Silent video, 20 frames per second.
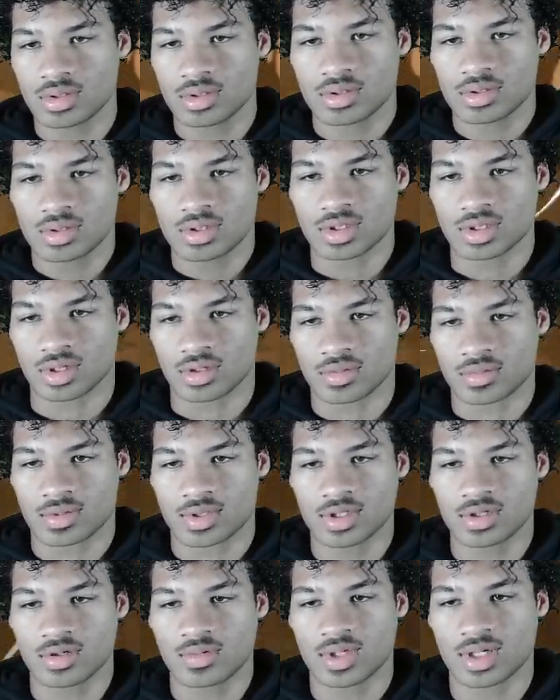You know,
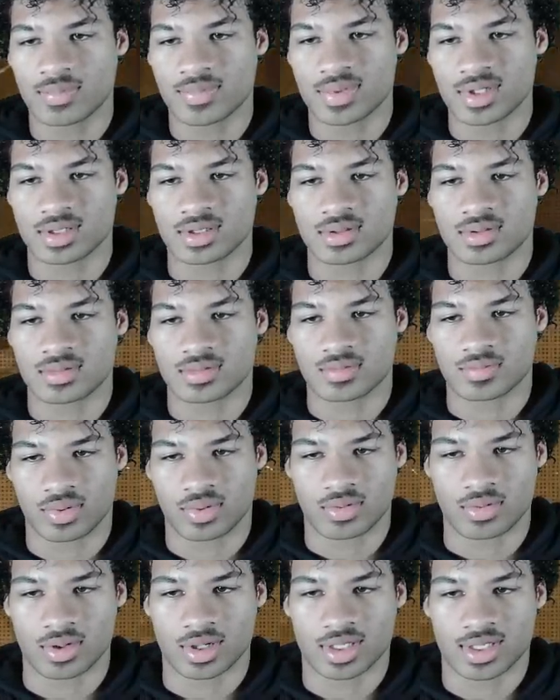you don't want to be
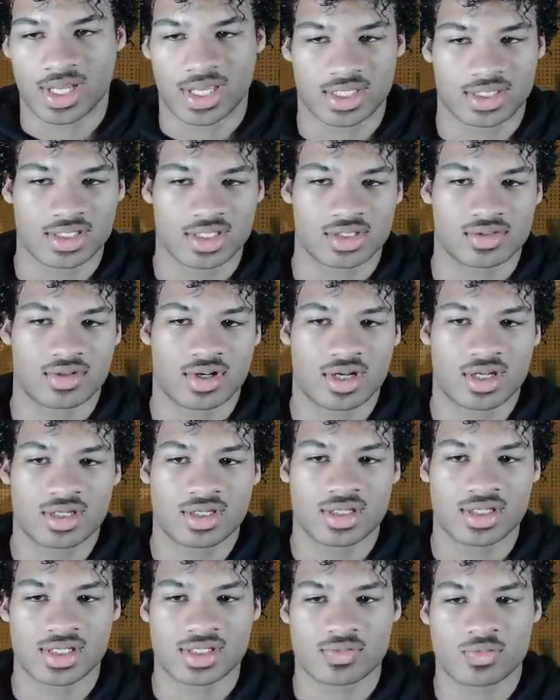boring like this, right?
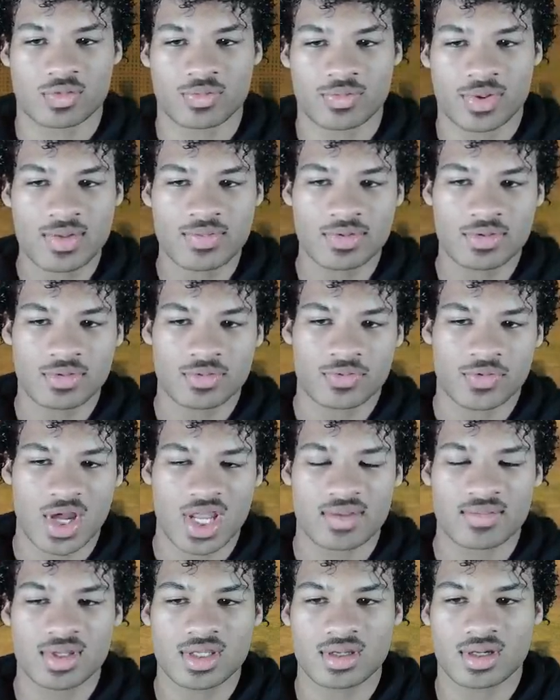Because when people
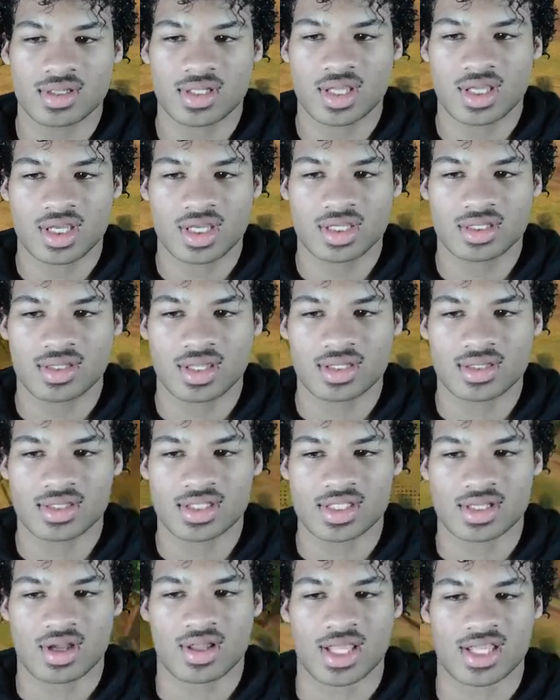fight me online, this
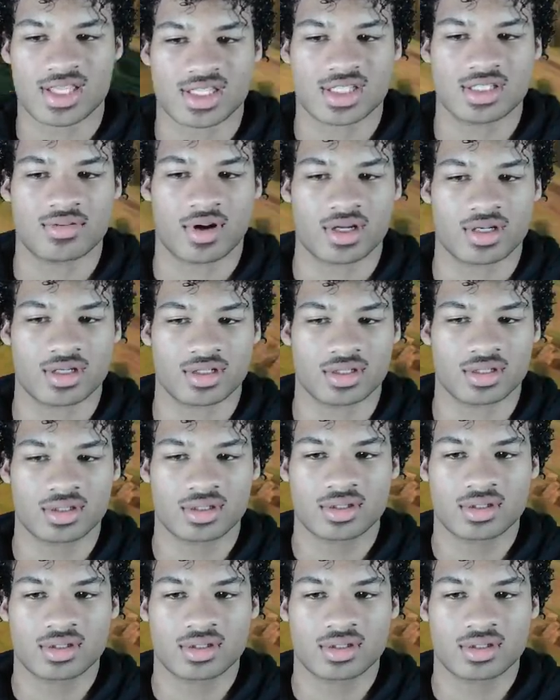is all I right here.